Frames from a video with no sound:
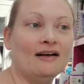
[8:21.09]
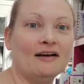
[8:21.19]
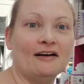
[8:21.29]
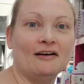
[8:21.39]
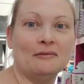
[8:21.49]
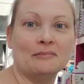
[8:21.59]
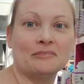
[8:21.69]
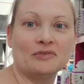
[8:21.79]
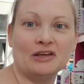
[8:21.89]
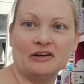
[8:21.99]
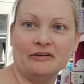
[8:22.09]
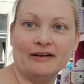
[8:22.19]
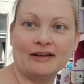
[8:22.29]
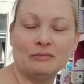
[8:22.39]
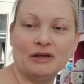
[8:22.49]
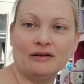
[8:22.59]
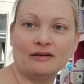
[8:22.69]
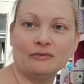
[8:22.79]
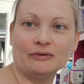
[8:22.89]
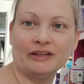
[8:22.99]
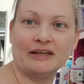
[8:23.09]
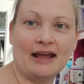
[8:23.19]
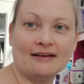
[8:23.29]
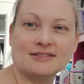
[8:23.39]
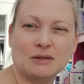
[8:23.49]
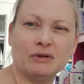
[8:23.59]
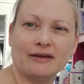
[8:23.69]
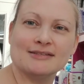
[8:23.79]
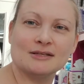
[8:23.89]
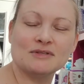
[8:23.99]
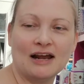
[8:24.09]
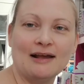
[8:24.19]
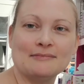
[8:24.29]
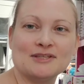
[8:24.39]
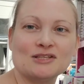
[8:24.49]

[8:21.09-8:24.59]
The internet can be a really nasty place sometimes,